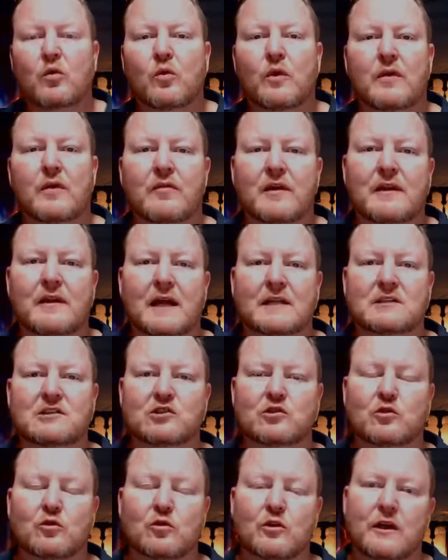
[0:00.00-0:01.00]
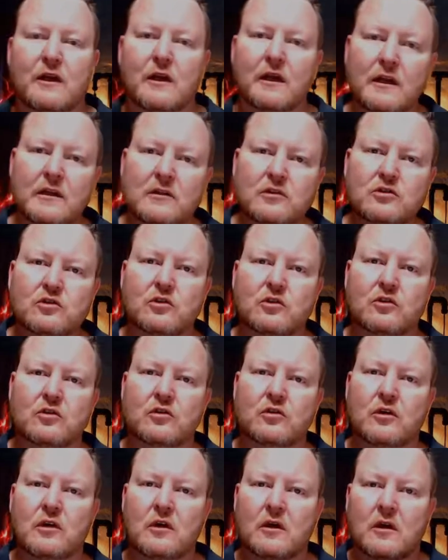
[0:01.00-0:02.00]
weaving that story
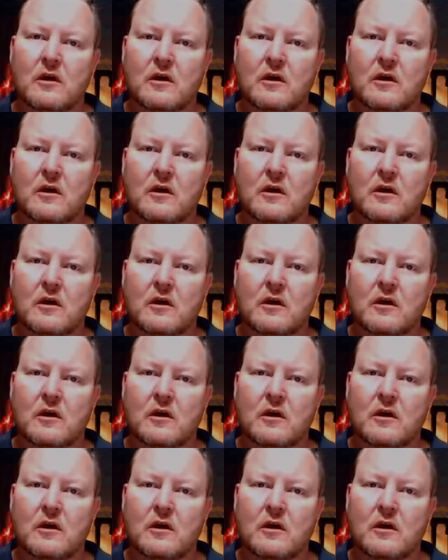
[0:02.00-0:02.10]
into